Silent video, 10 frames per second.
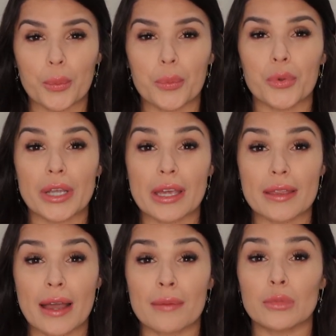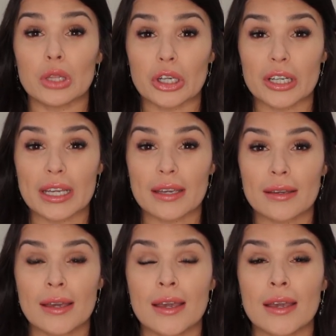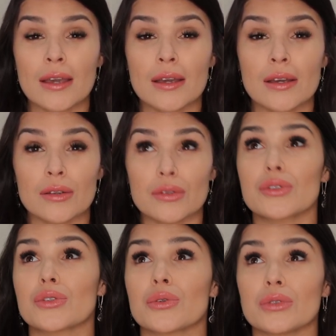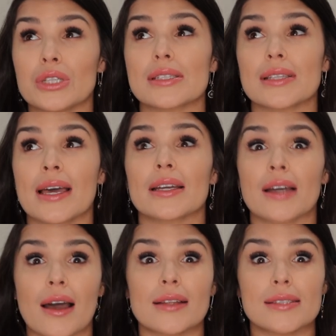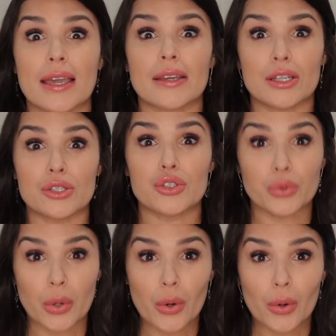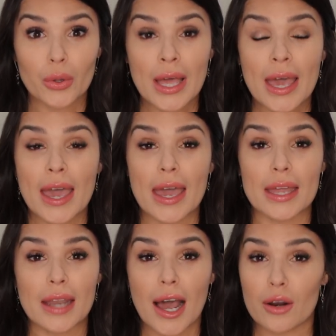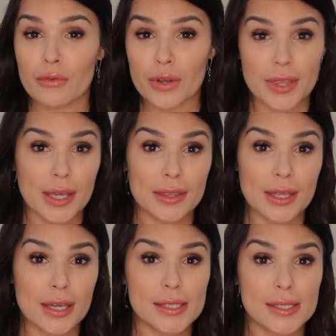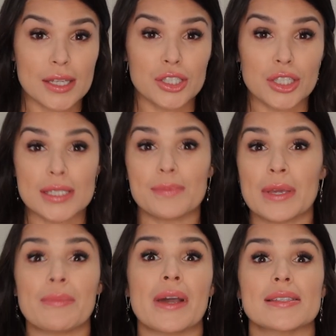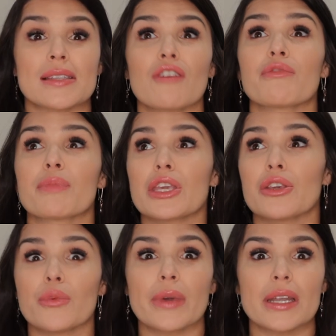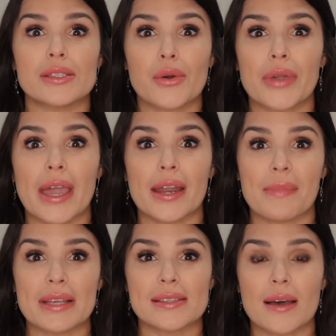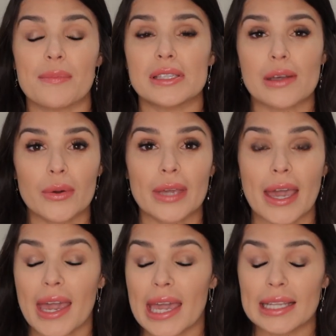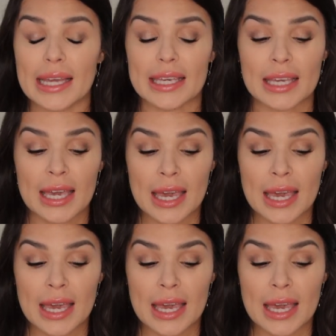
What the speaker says: Breathe. I'm learning to just let God take control and not overthink things and just be myself, be human. It's okay to mess up. It's okay. Like,